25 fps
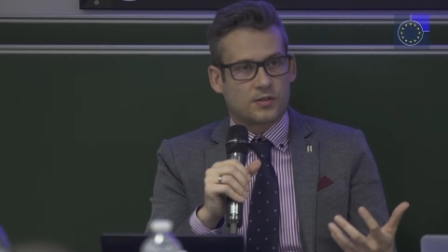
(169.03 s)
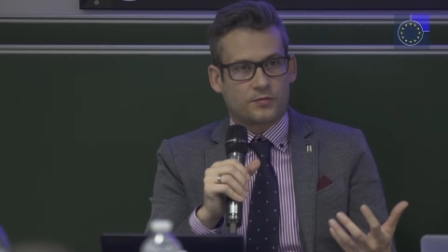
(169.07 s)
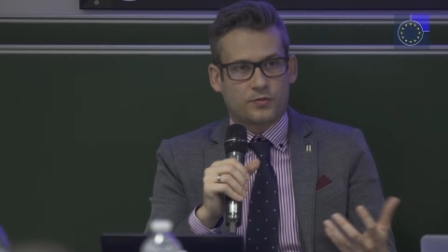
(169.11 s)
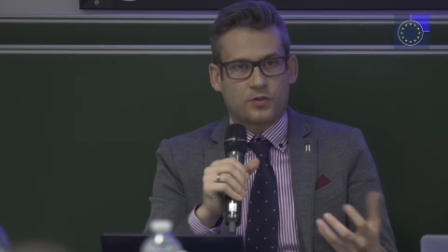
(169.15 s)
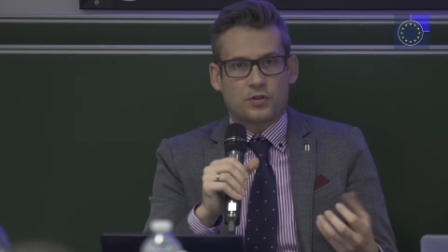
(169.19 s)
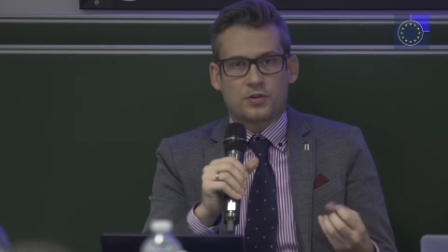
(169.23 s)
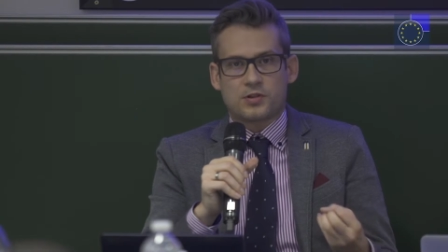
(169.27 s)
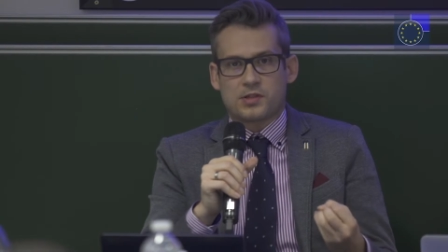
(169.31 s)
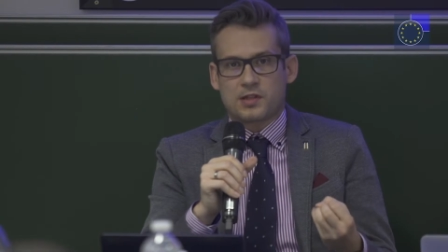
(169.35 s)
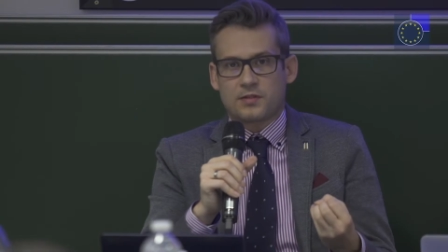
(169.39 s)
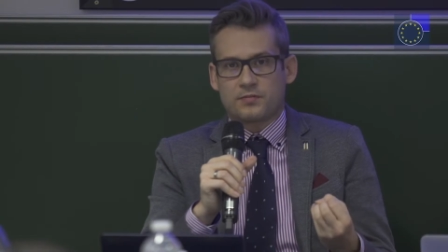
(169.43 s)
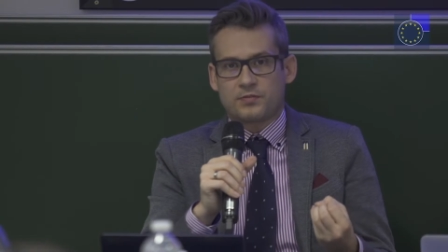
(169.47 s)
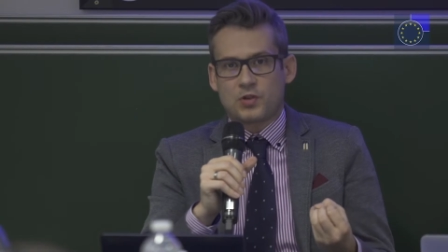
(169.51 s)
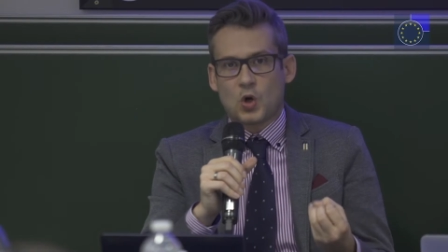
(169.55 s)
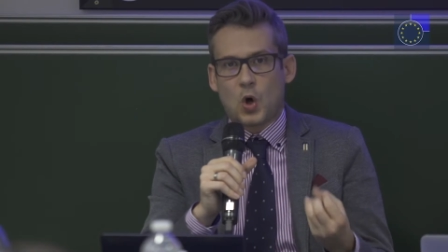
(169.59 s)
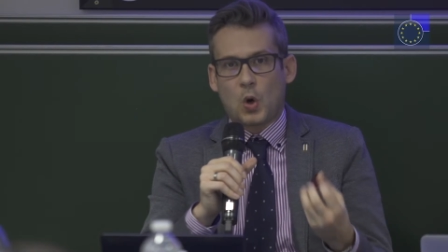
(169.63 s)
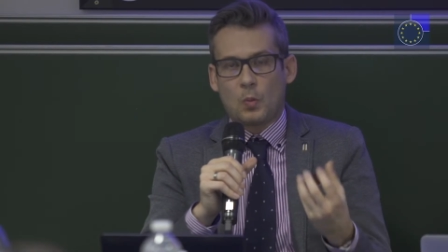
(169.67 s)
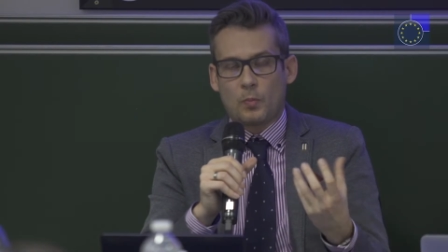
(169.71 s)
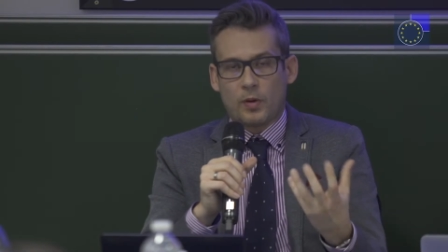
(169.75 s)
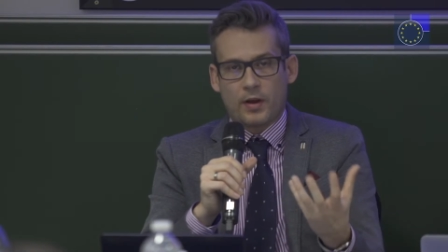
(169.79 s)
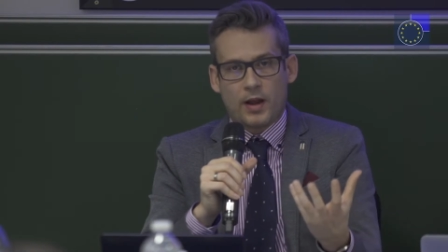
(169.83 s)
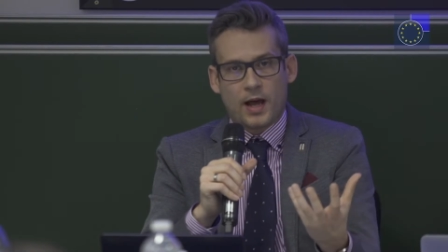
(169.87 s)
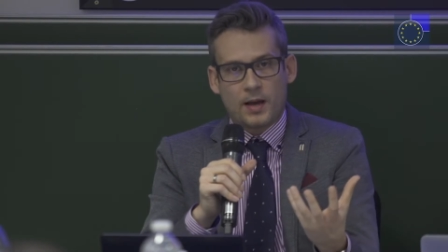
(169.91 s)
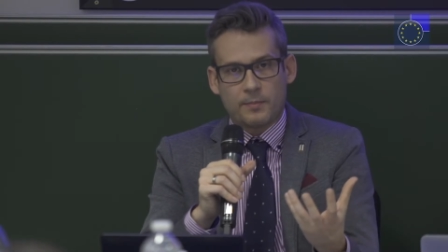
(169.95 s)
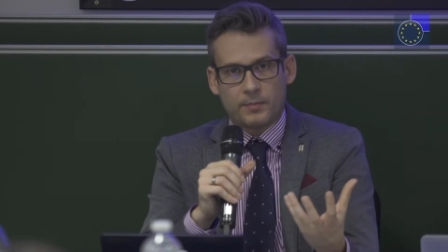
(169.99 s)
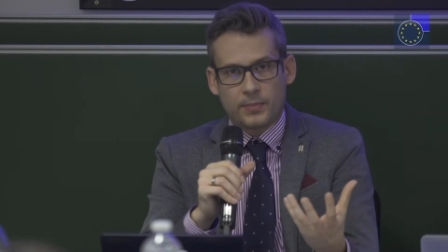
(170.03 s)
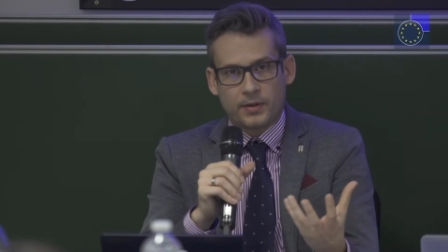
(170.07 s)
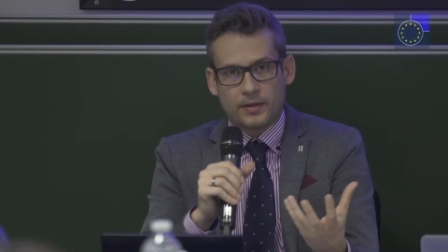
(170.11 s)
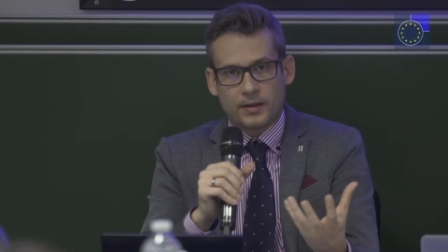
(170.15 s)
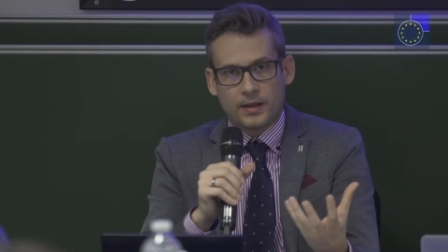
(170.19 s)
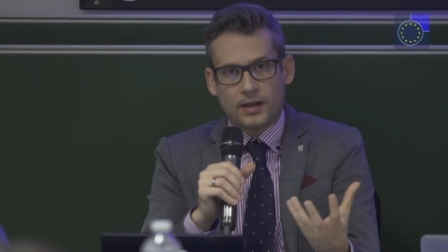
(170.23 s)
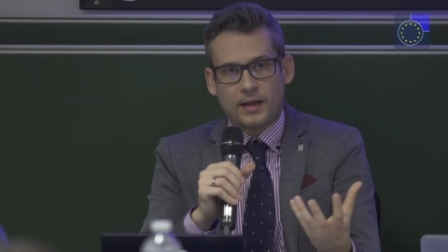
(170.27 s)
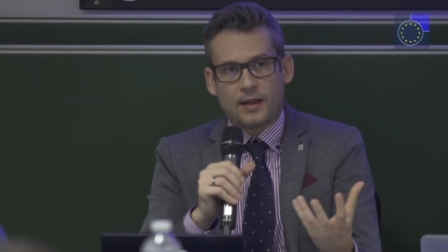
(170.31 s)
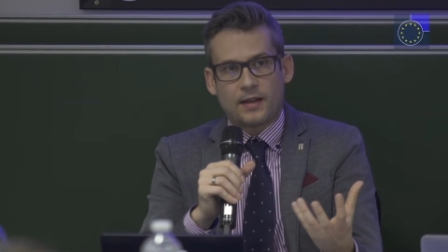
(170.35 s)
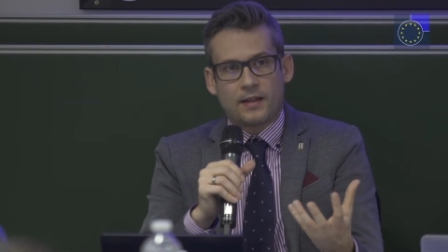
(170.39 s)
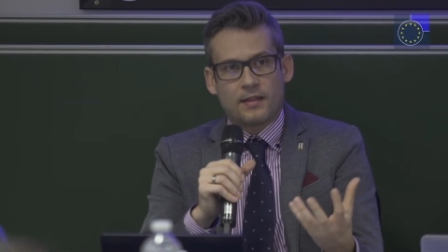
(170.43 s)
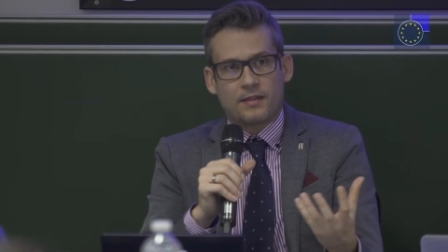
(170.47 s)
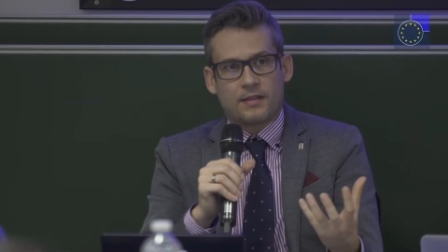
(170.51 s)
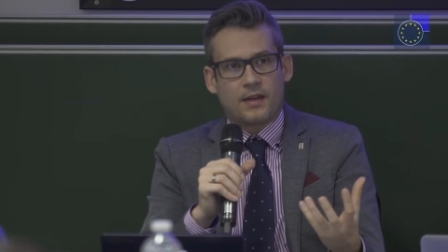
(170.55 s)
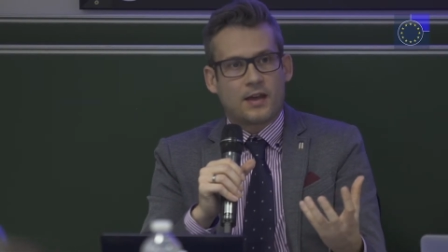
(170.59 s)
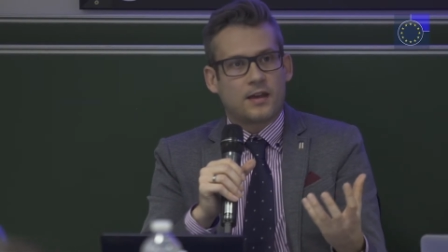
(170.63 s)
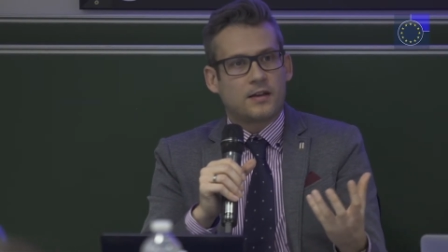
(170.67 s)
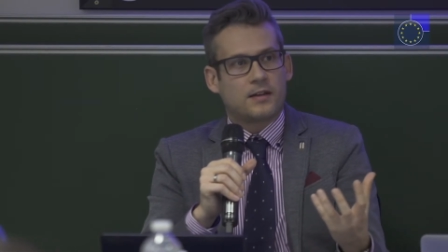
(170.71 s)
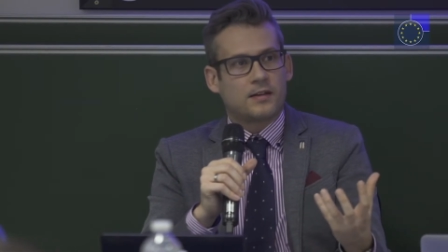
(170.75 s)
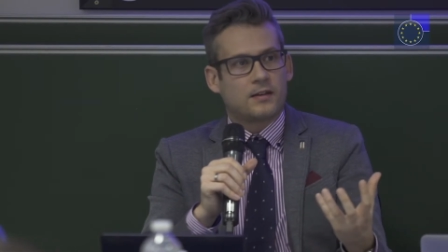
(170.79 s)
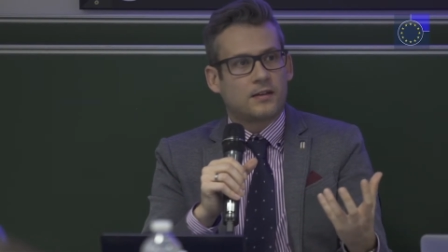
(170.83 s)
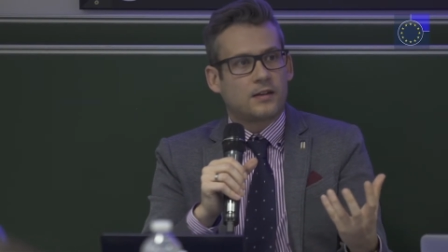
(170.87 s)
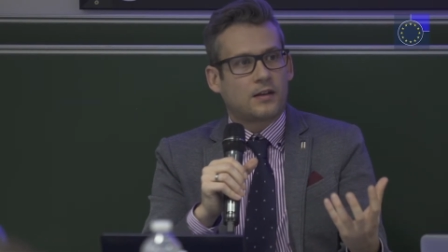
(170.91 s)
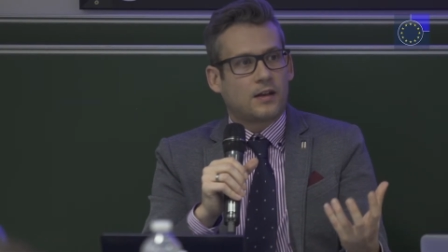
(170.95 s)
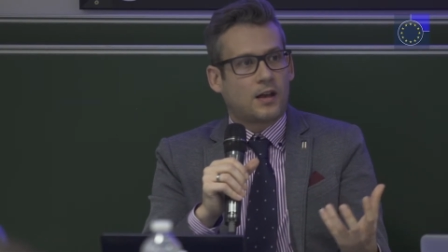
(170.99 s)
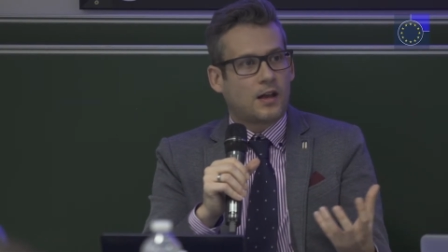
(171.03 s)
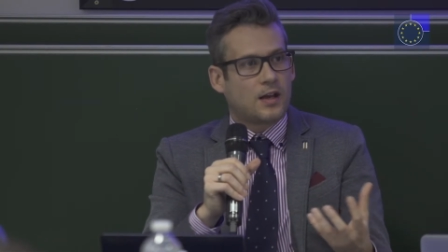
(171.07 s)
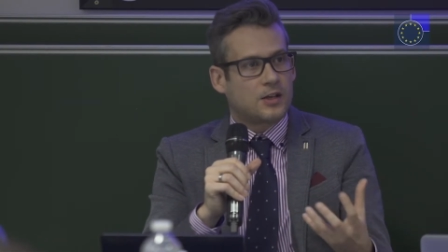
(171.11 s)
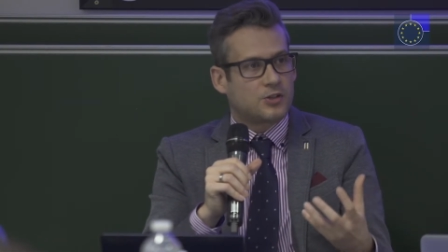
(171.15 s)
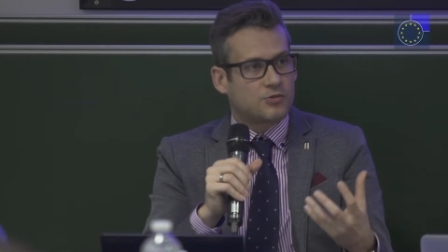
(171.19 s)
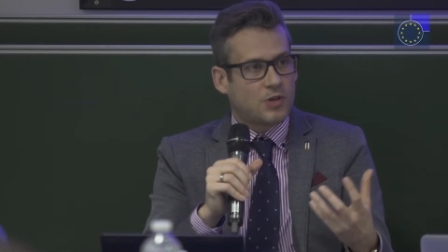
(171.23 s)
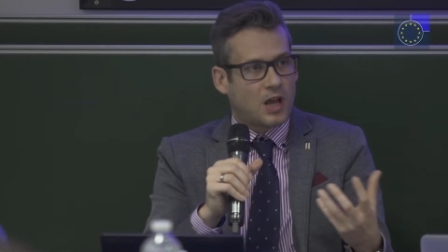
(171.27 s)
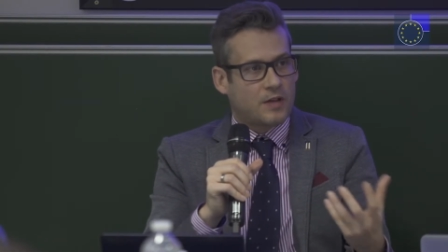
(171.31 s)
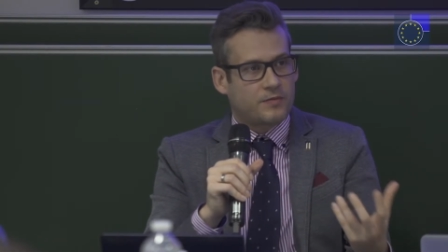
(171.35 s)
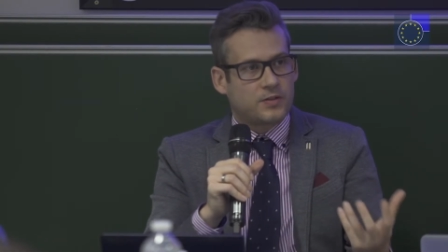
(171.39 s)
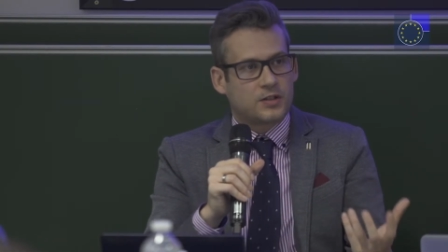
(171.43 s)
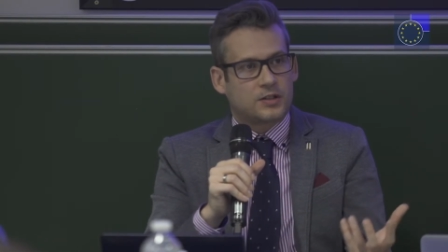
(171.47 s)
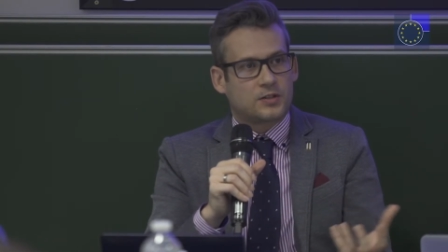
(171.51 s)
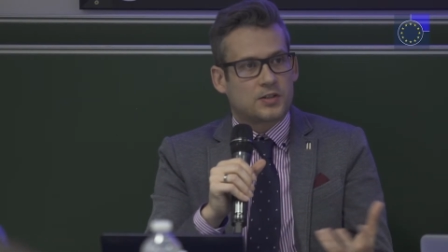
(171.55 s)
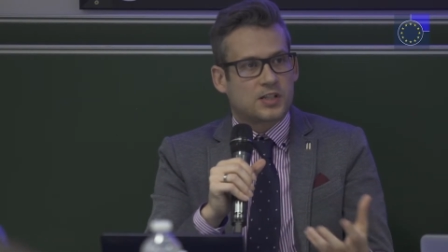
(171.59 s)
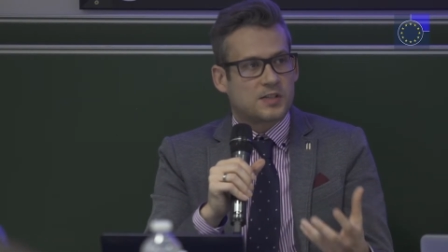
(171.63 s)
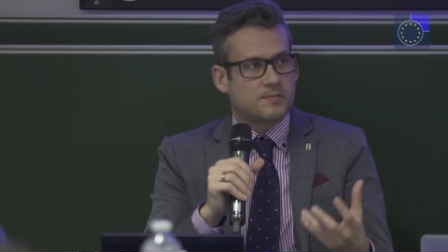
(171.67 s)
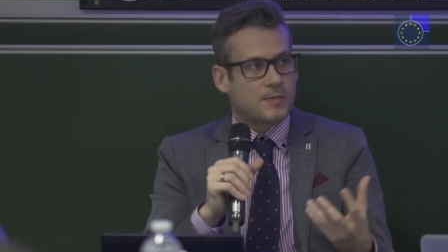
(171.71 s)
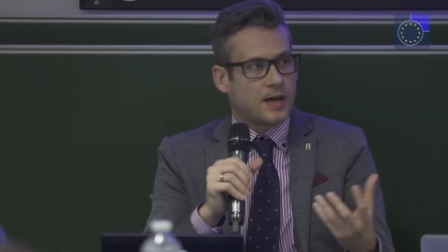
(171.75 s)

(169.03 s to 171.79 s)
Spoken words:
Of course, if we open up, then traffickers,